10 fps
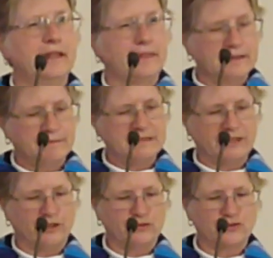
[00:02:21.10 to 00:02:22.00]
This
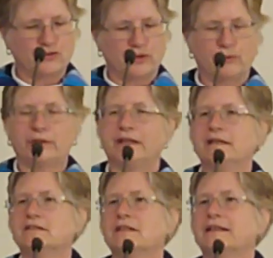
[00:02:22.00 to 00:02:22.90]
particular story
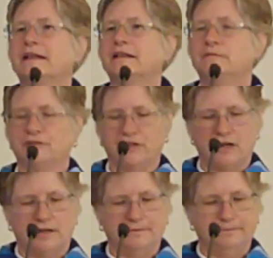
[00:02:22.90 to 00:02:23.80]
relates to the kingdom of
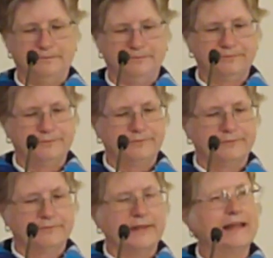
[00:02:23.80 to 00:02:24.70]
God
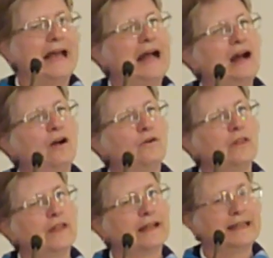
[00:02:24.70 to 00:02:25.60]
and how
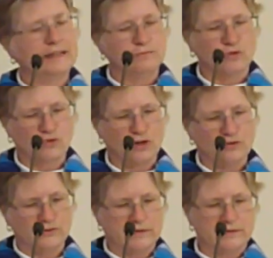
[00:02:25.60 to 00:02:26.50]
that kingdom
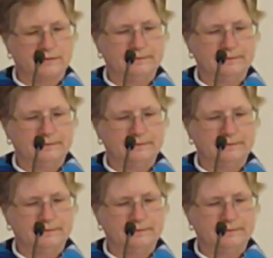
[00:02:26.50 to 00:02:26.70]
grows